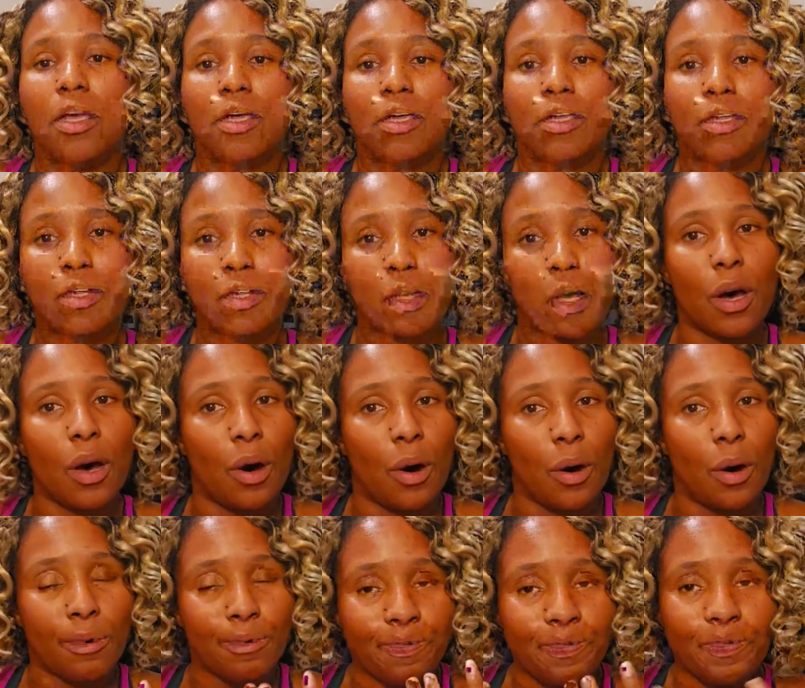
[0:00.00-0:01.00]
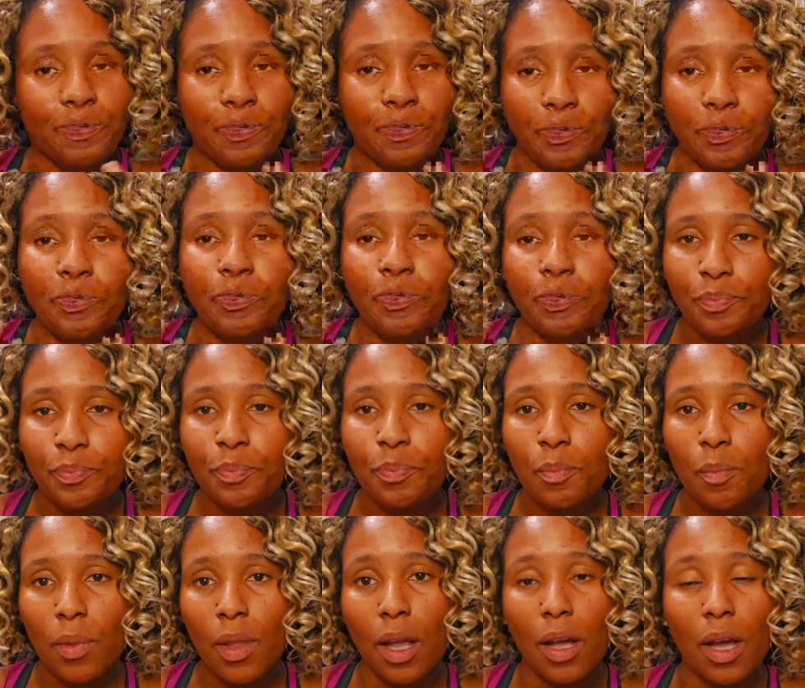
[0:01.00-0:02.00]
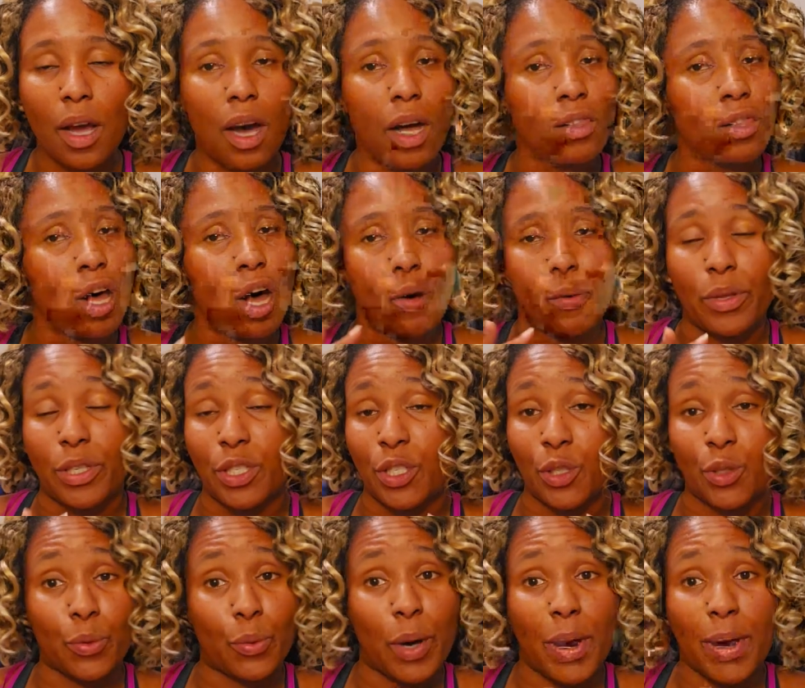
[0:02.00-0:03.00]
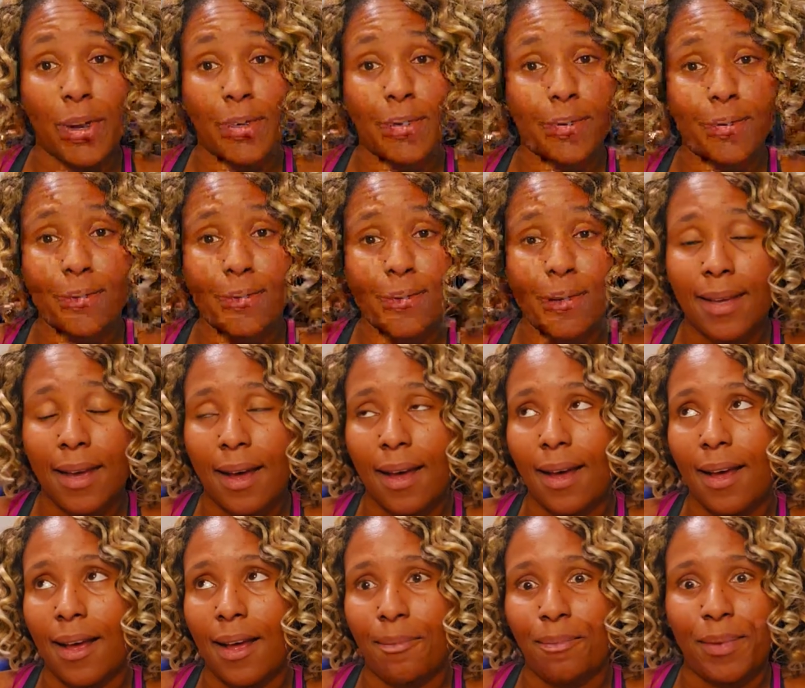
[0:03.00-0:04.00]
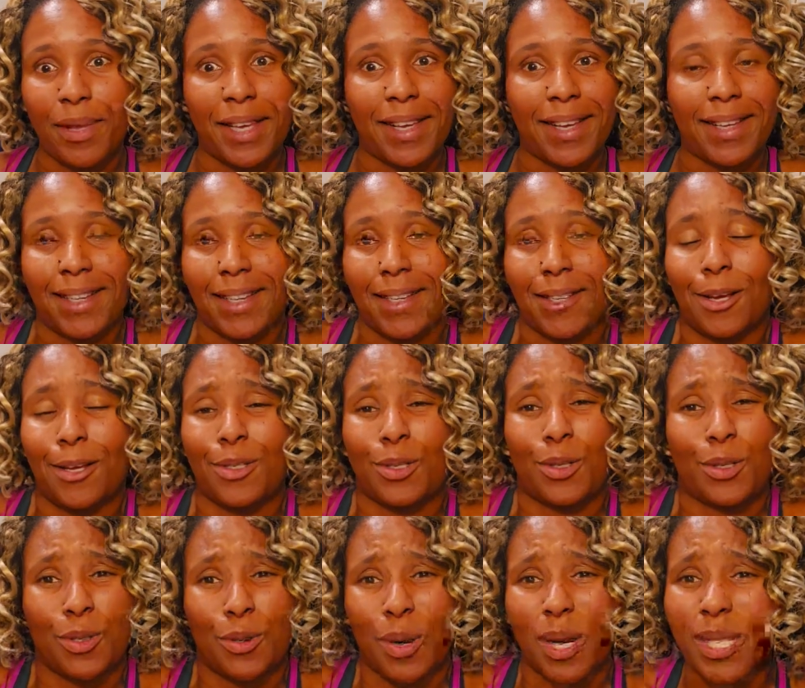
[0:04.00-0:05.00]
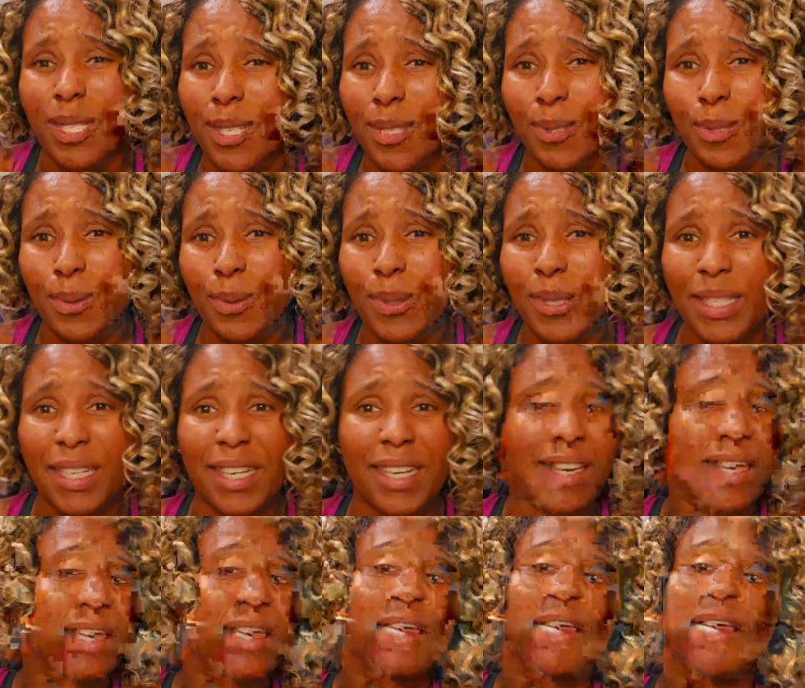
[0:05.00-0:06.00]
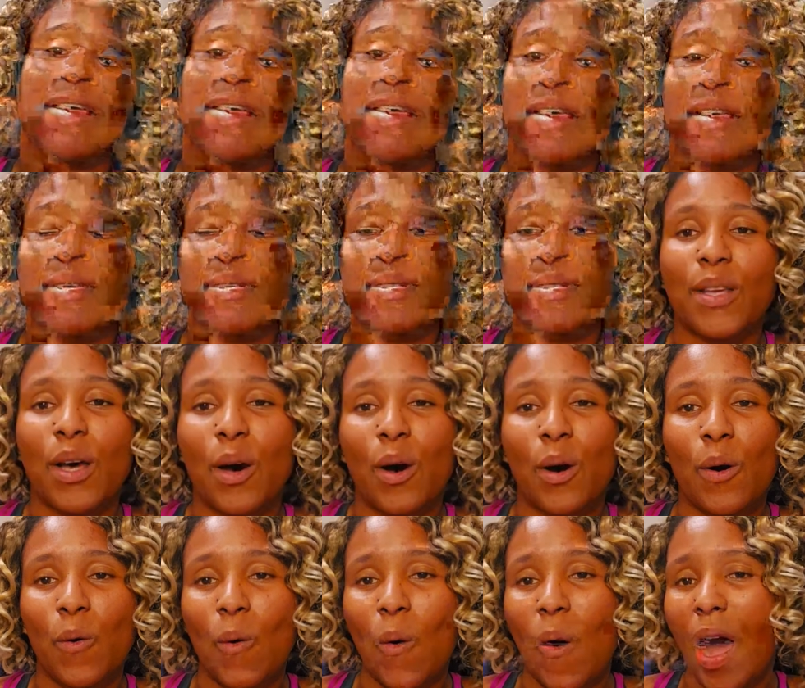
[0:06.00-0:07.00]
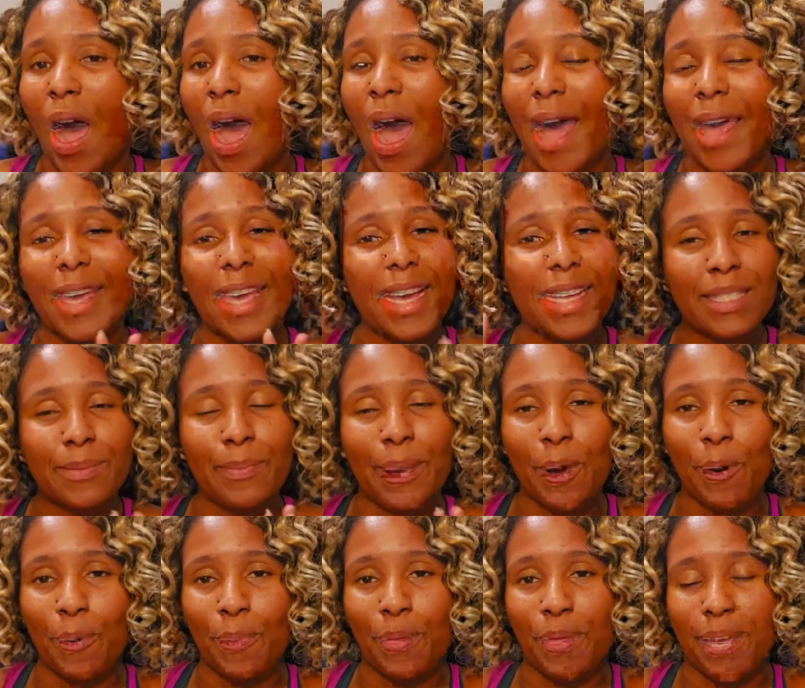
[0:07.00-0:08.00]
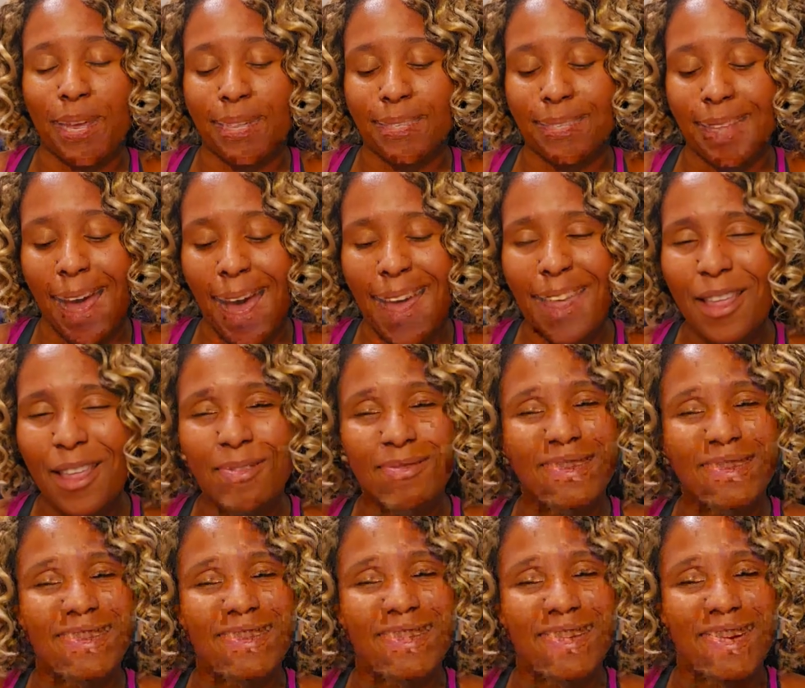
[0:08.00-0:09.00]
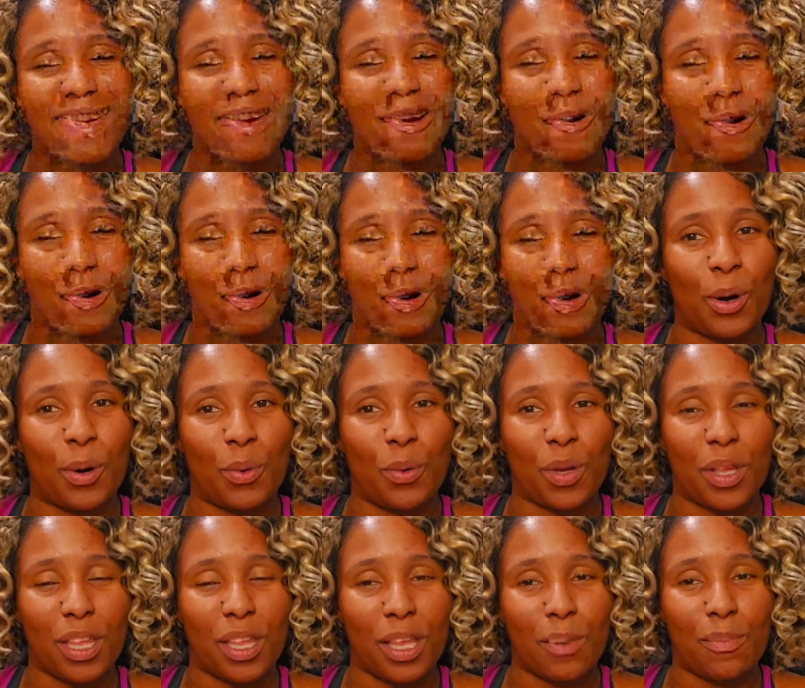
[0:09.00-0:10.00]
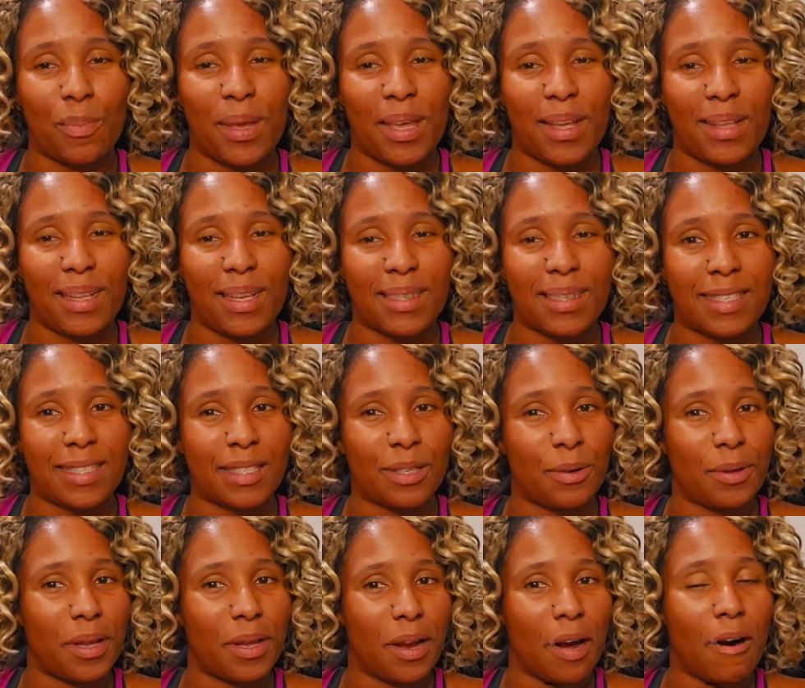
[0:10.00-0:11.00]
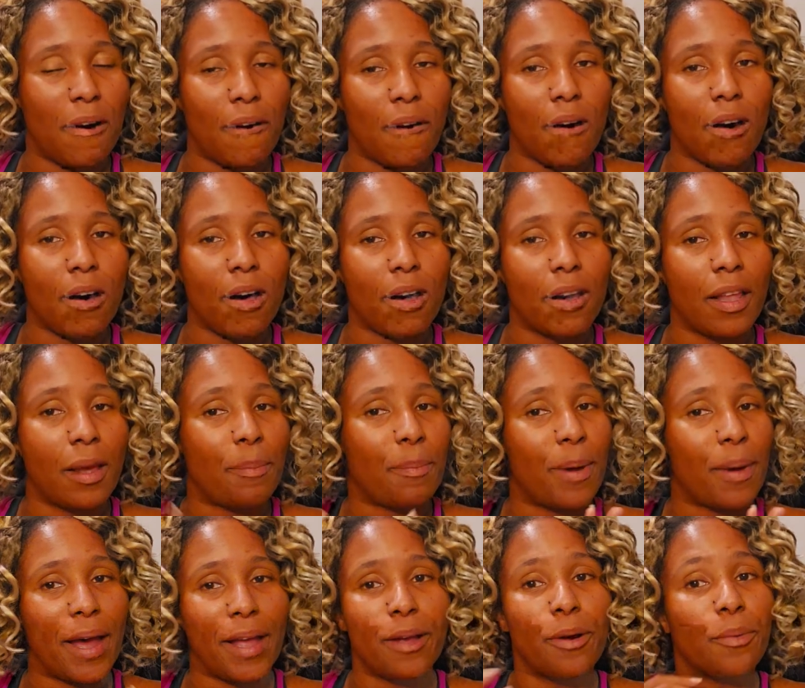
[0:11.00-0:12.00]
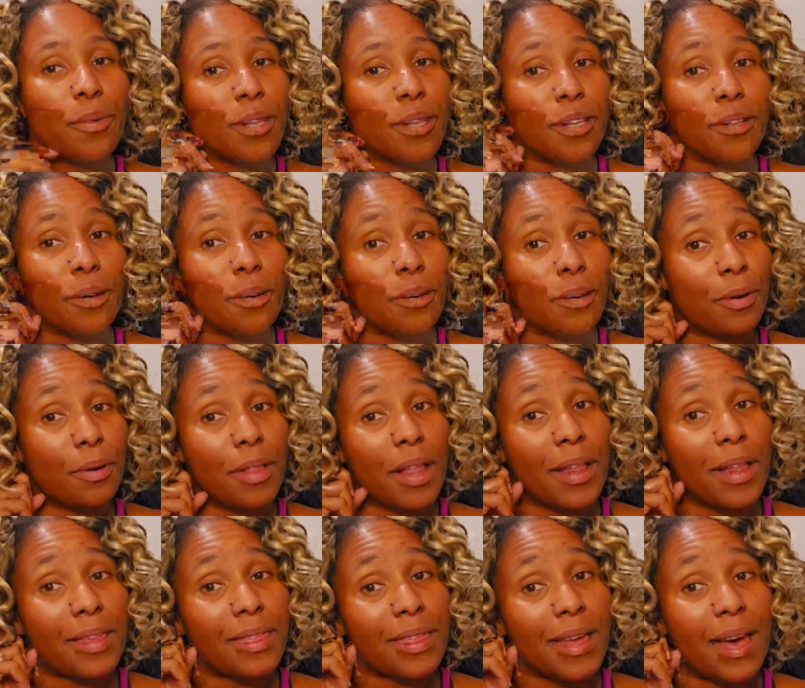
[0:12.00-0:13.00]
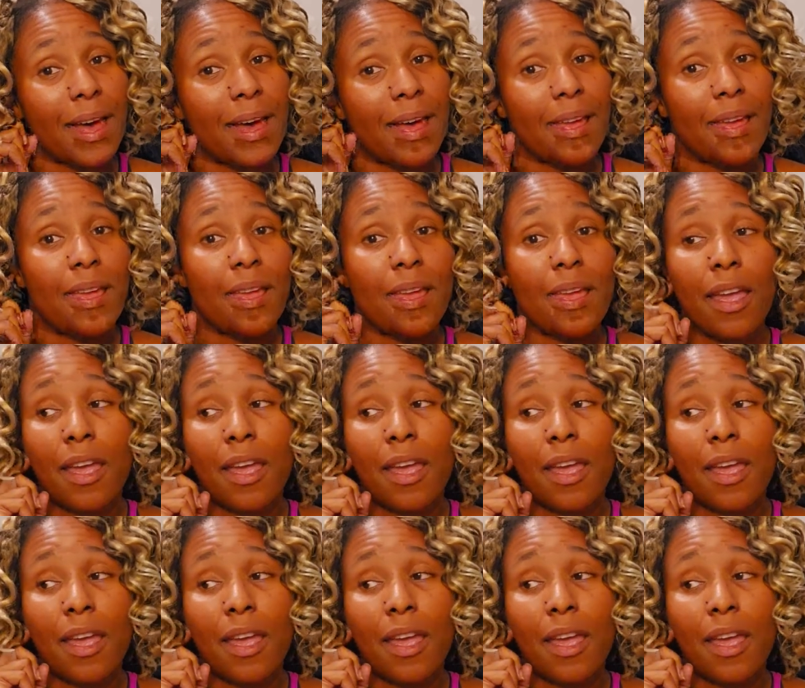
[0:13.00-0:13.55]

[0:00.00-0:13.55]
So, along with stress, uh, because it's also stress inducing. So, I guess my whole thing is I don't see her really being necessarily alcoholic, but I don't really know her like that.